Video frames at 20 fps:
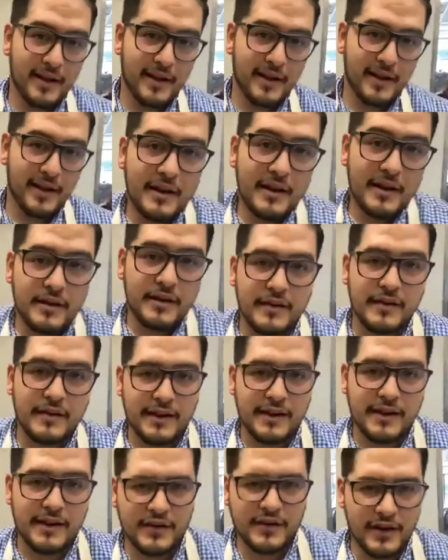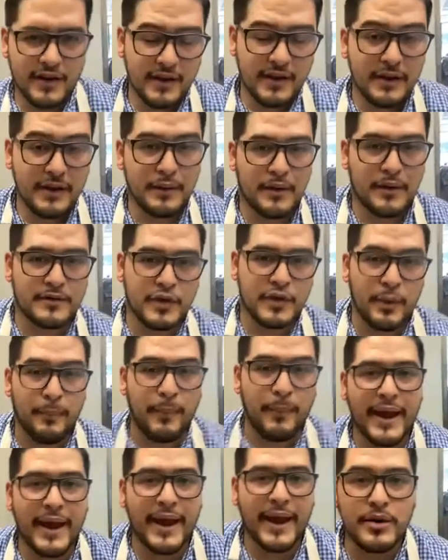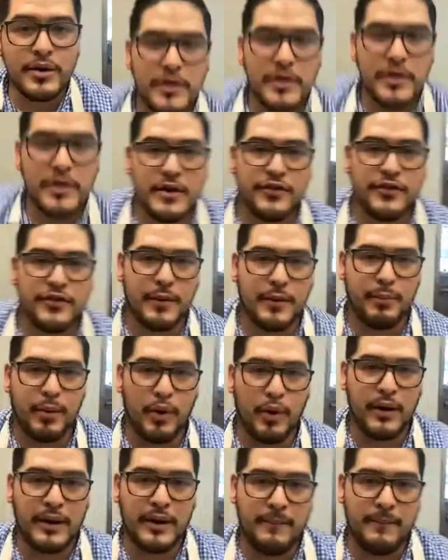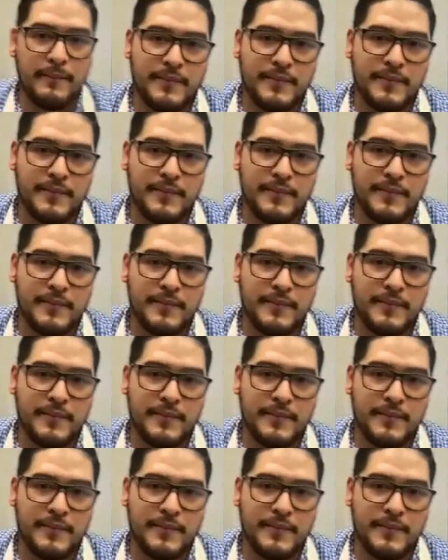Thai chili, tomato, chipotle,